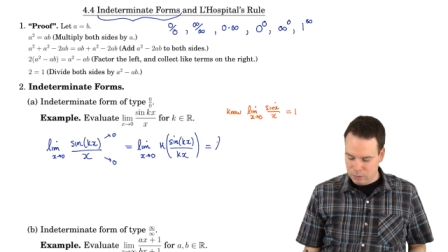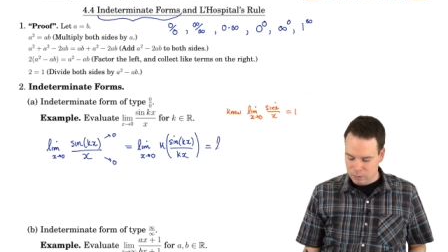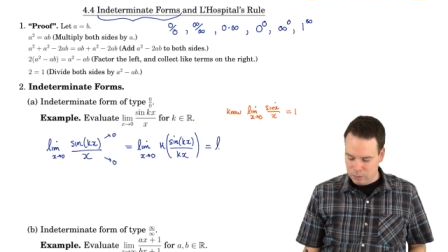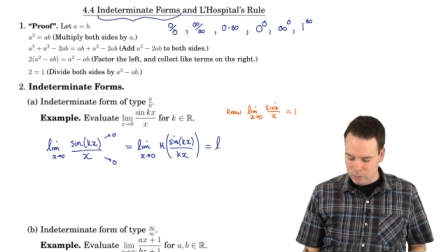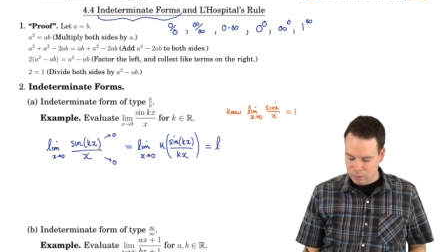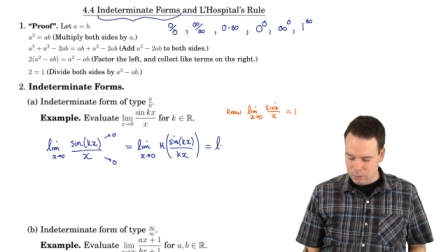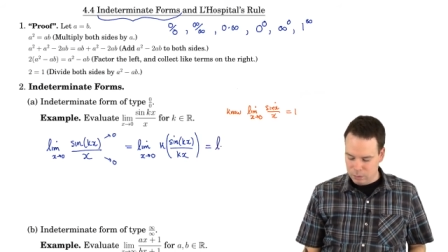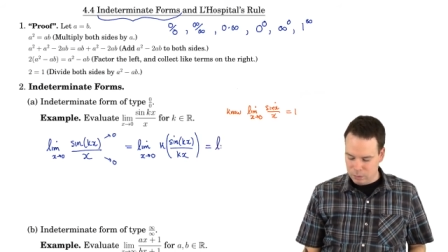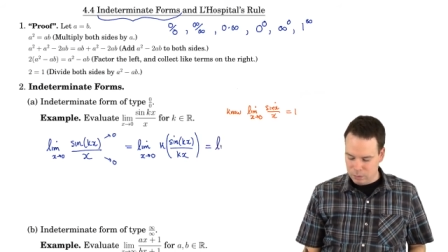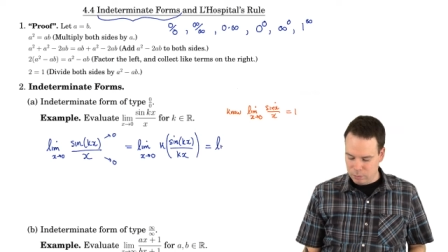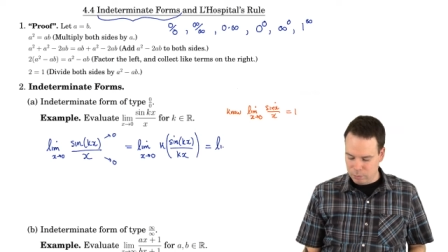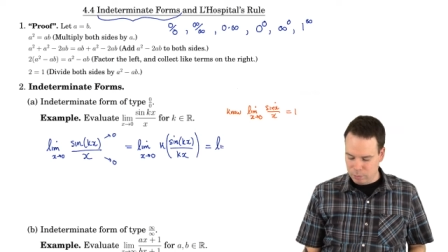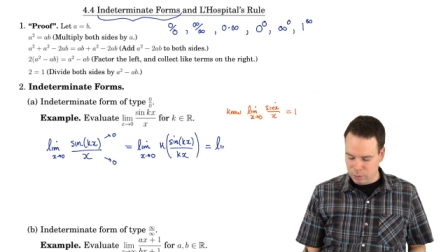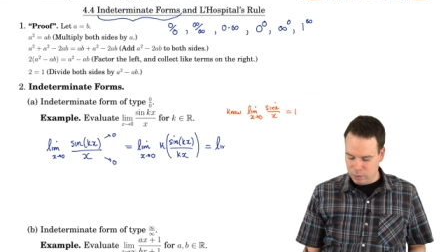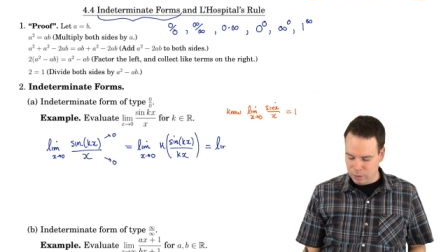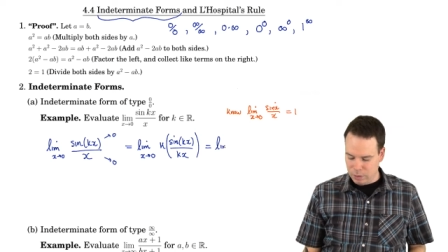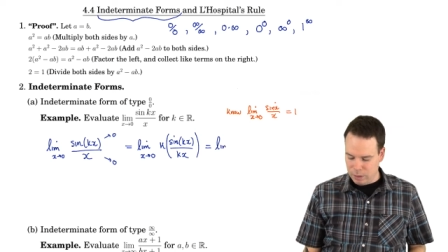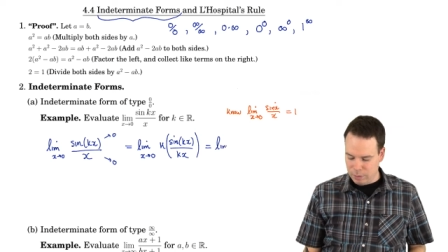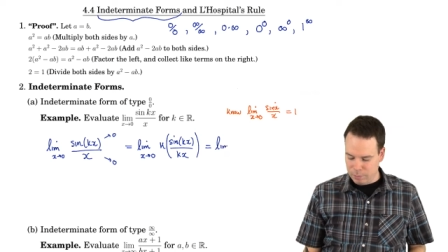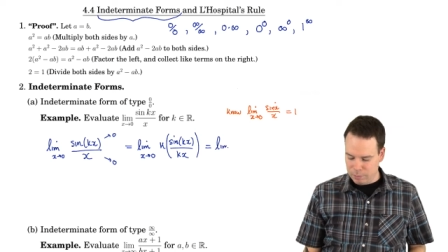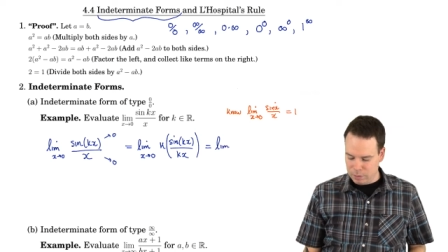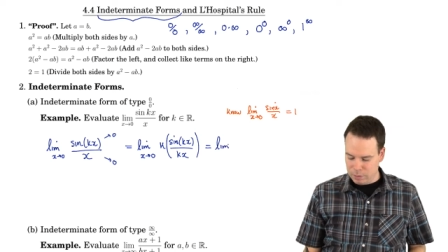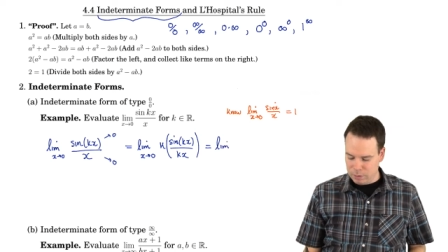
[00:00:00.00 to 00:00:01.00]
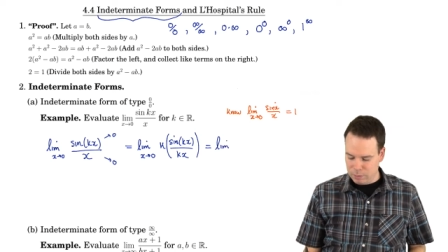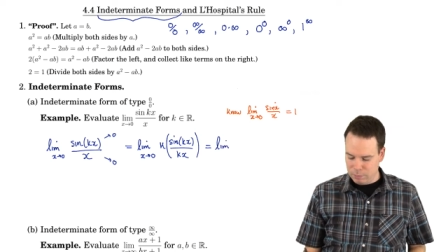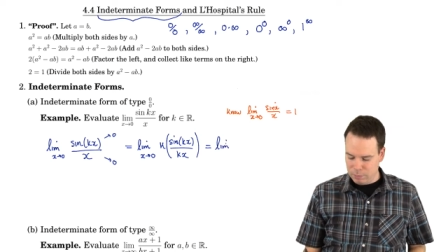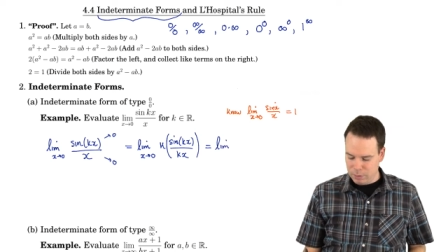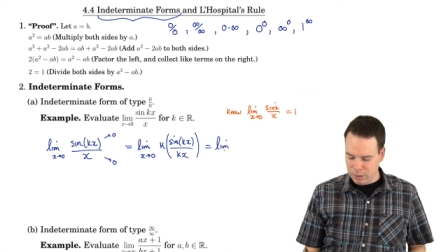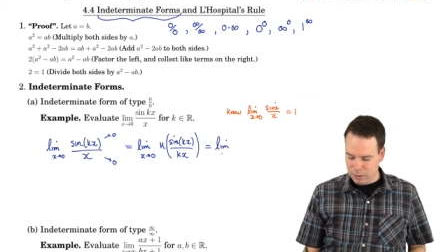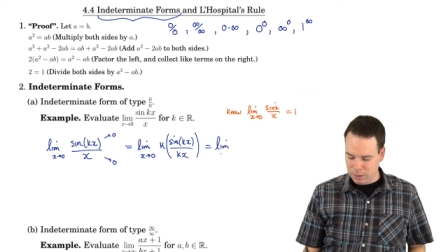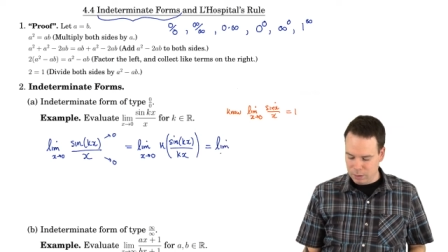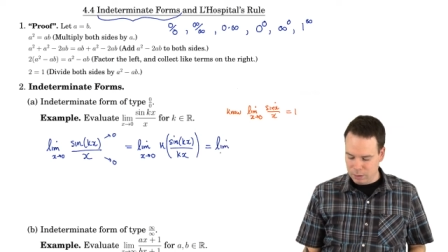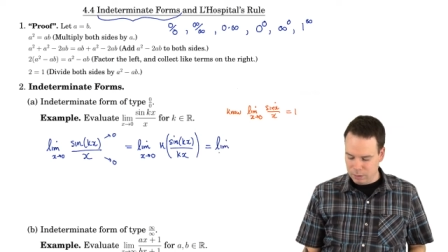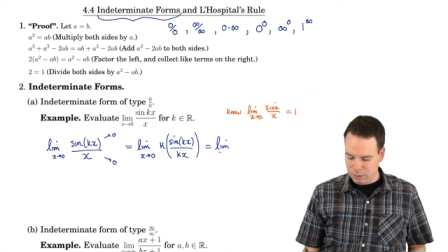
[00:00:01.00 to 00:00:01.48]
So perhaps to
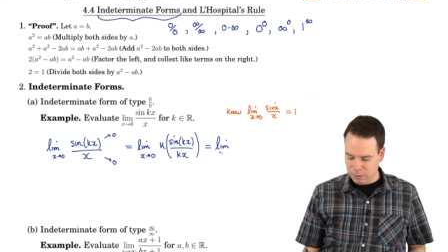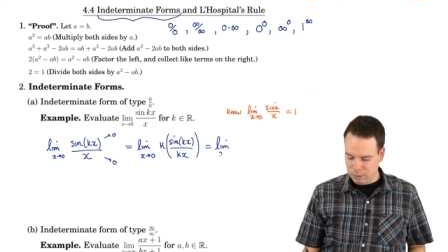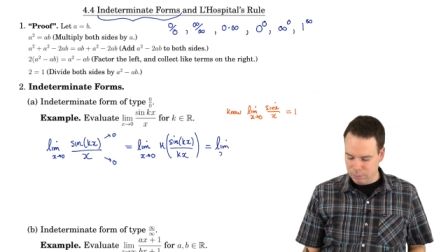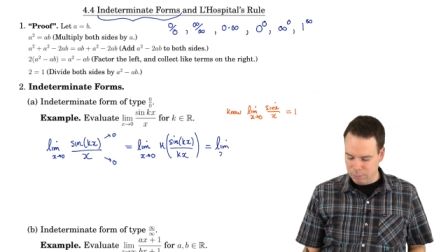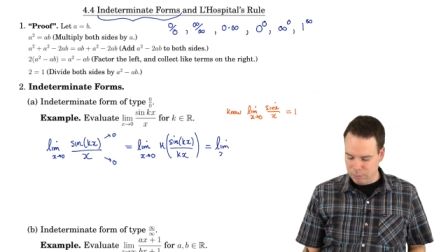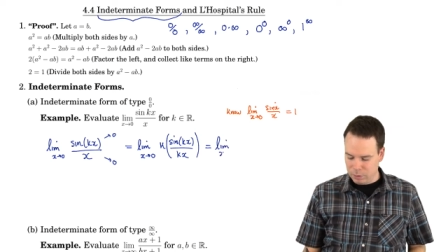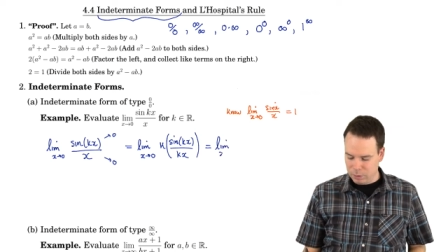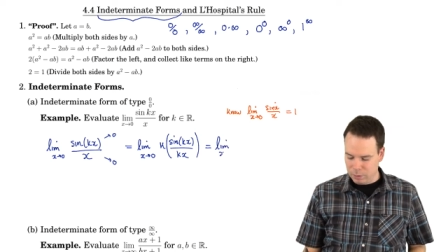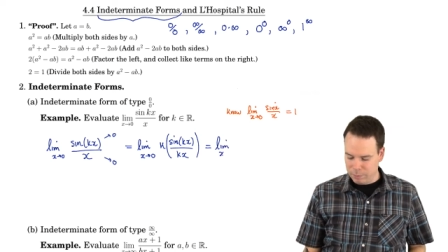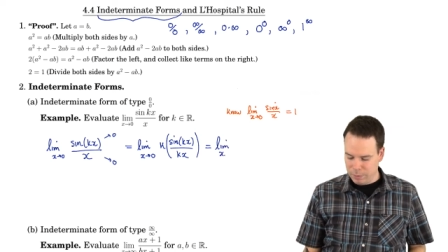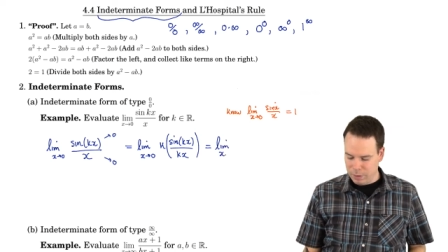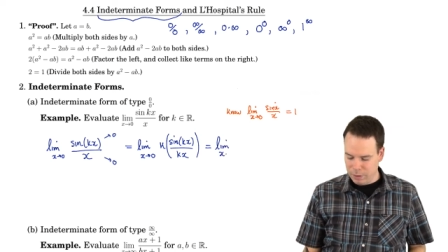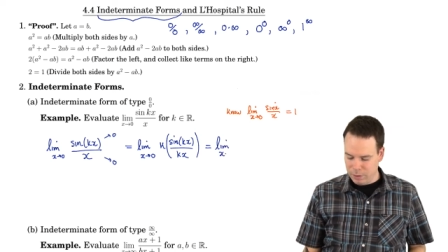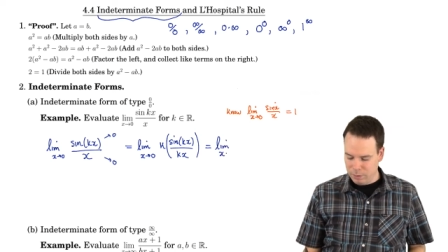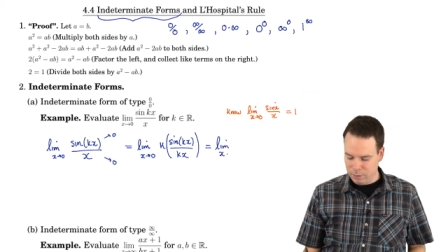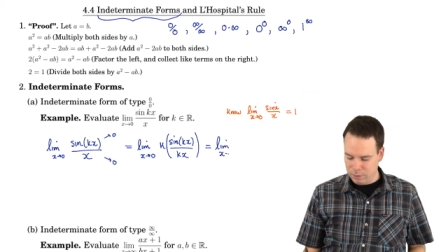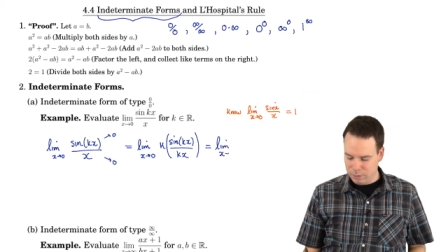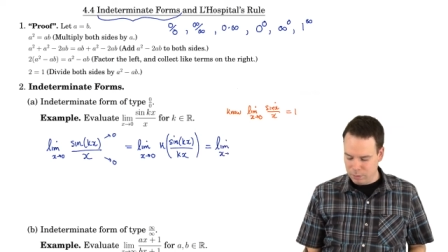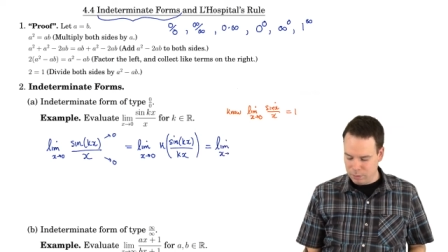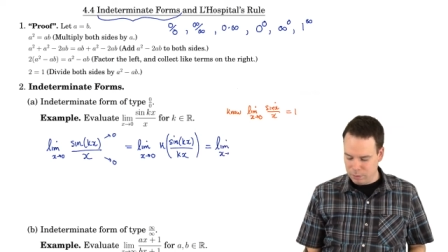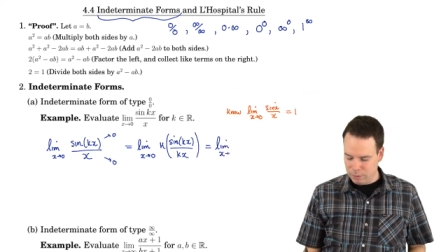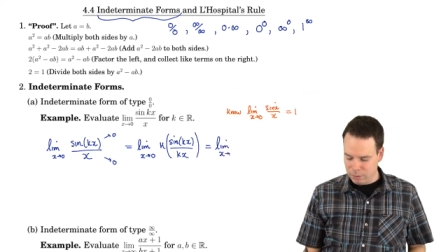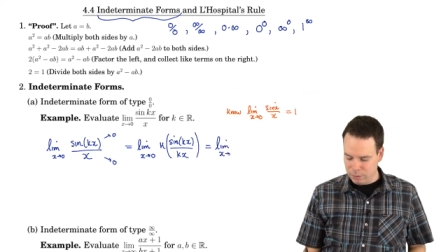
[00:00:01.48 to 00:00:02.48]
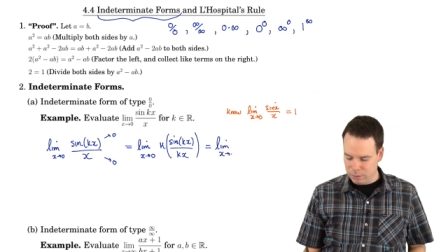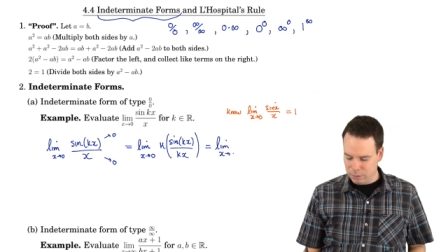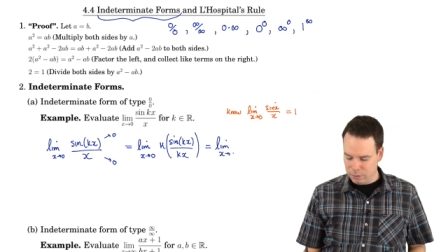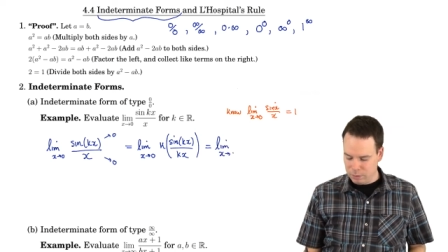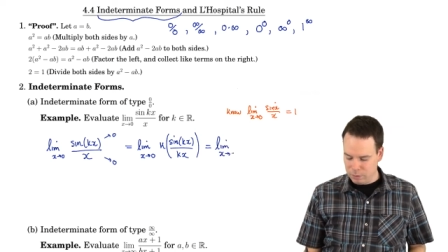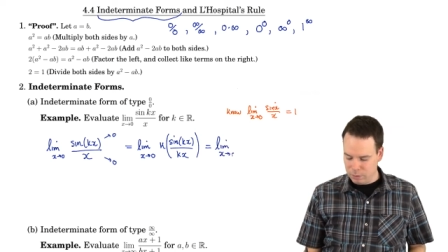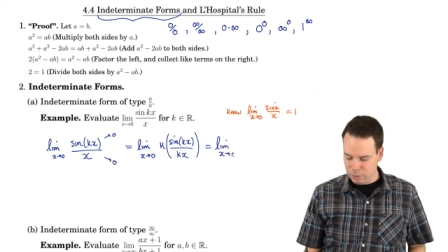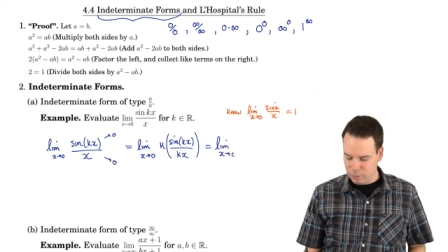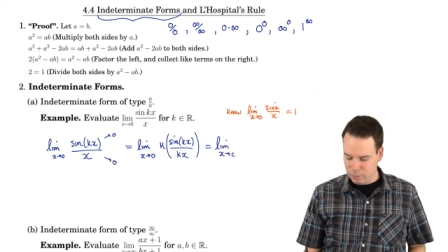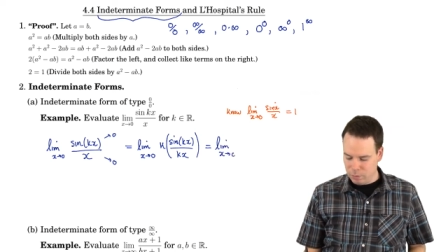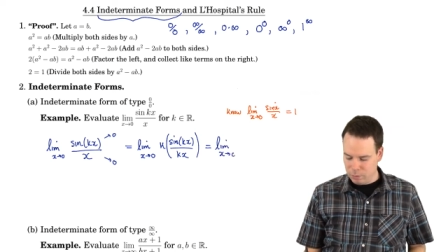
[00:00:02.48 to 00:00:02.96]
make it a little more apparent
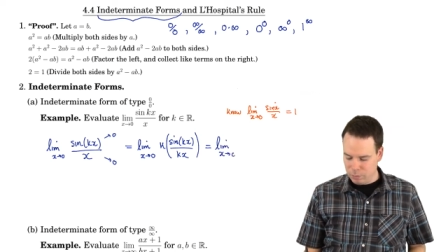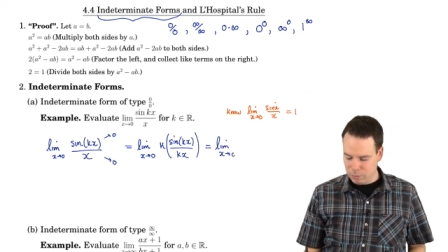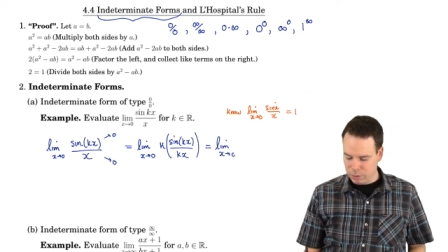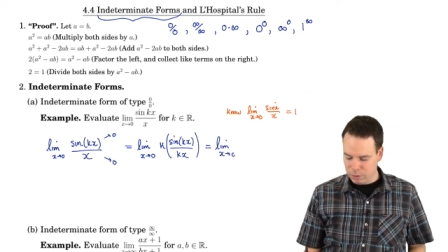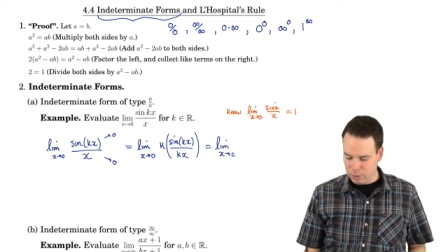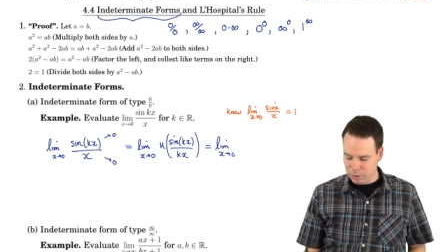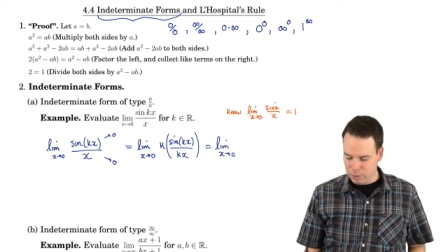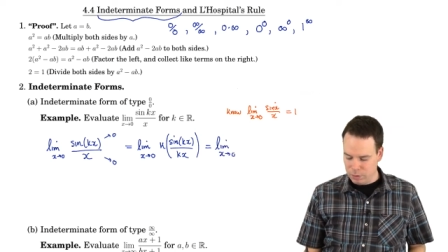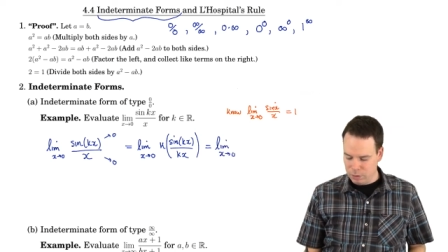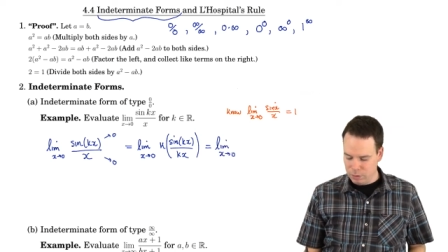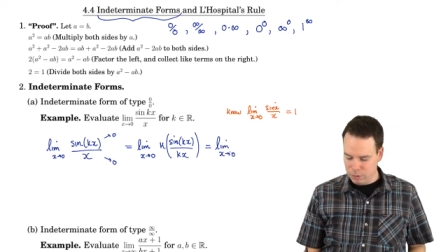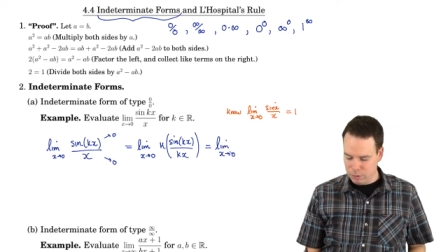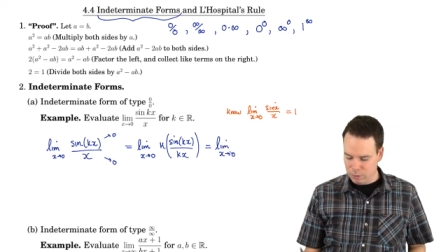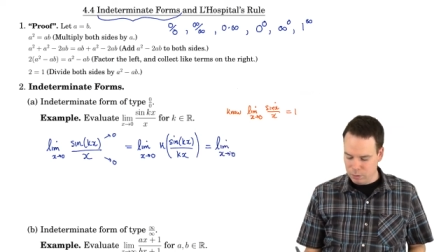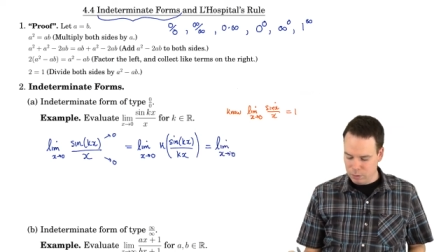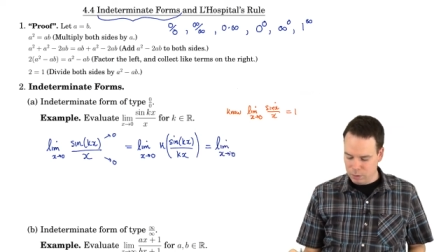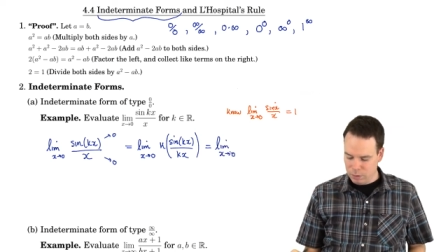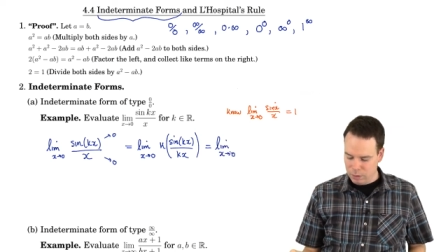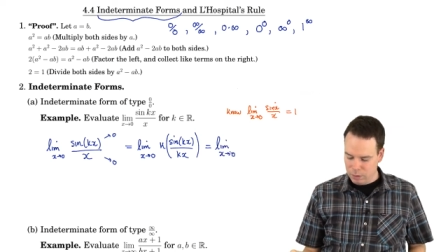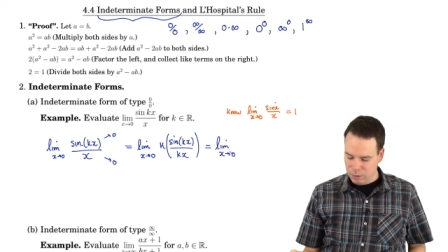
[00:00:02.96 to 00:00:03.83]
as to what we're going to do,